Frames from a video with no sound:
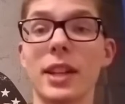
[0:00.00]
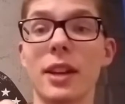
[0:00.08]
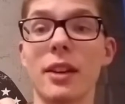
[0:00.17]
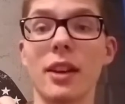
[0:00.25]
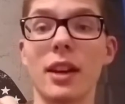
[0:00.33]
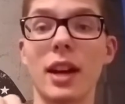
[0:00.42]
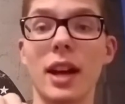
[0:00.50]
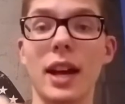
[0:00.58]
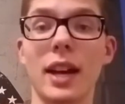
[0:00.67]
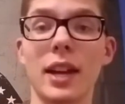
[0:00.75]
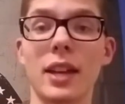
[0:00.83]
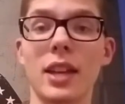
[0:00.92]
there,
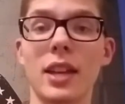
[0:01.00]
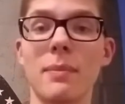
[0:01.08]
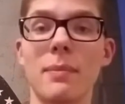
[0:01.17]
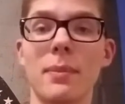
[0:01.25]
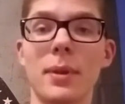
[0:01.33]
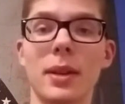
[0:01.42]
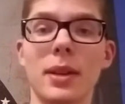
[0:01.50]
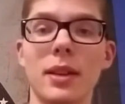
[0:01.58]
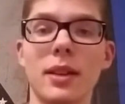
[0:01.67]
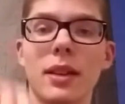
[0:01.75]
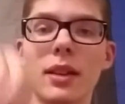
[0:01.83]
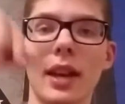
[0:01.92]
I keep
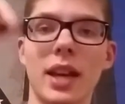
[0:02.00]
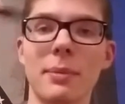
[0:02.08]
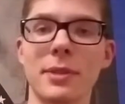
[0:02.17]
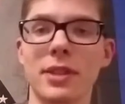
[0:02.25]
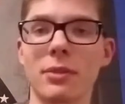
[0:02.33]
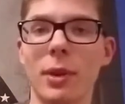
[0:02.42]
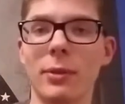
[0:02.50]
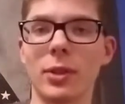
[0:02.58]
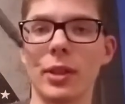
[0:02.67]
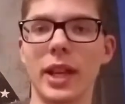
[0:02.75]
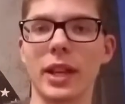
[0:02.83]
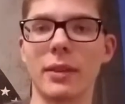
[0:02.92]
a
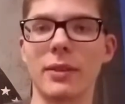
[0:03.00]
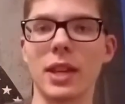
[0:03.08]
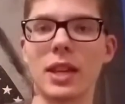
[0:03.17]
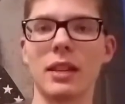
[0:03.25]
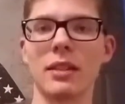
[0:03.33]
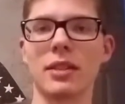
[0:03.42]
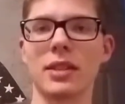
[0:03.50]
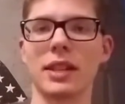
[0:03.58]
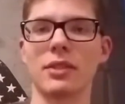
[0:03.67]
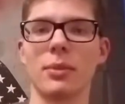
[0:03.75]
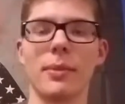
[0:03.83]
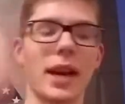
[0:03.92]
swivel handcuff key. It's a
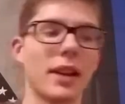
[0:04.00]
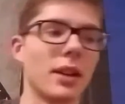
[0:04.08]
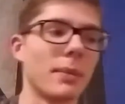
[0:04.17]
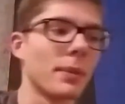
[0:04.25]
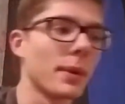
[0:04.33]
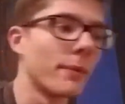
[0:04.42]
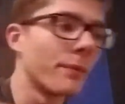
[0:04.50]
nice little backup,